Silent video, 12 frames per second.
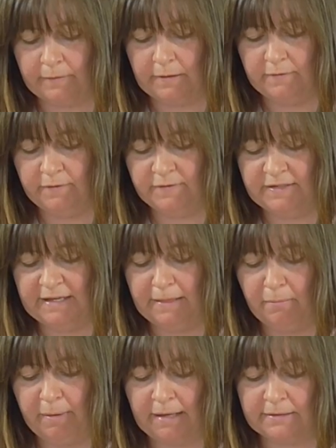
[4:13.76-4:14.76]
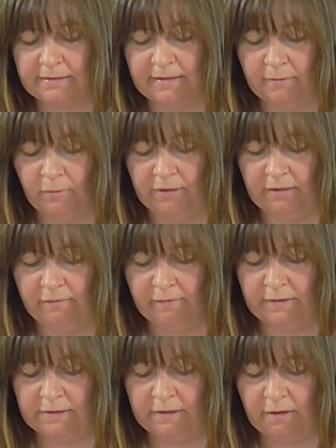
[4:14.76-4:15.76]
And if you've seen the basket weave
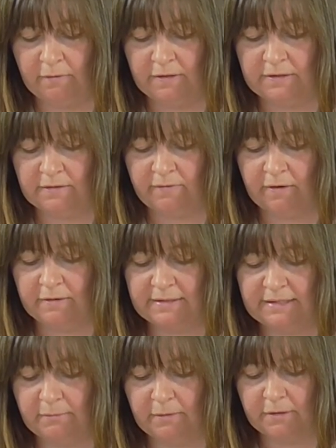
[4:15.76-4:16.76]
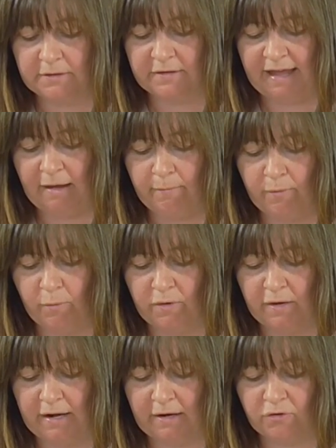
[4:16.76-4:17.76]
video, this is very similar to that, but
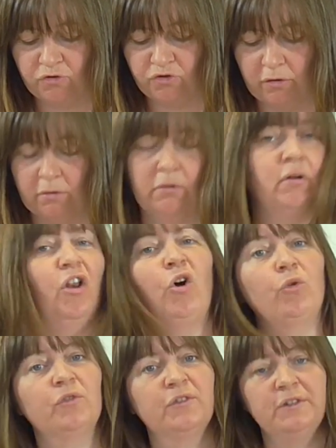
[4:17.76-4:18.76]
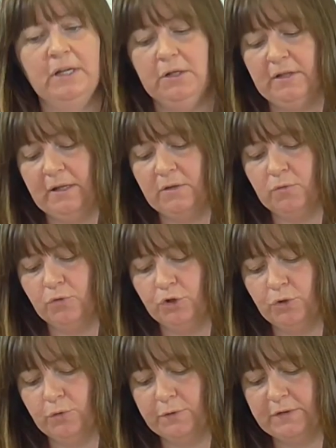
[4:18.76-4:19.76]
with an extra long stitch. That's all
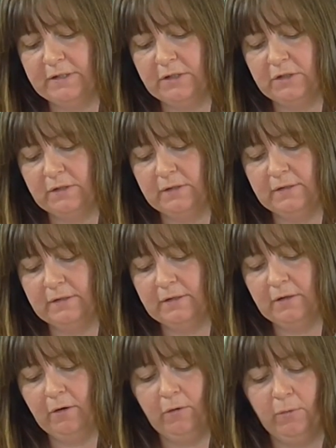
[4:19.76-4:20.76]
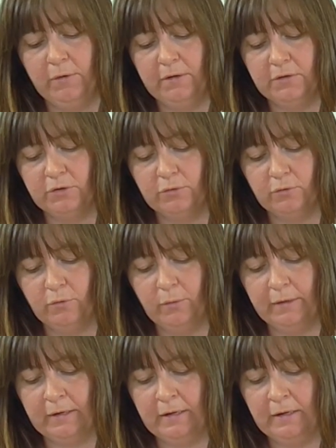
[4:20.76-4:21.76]
short stitches. This is a long one and a short
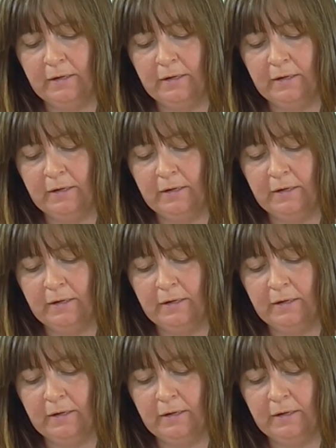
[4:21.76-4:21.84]
one.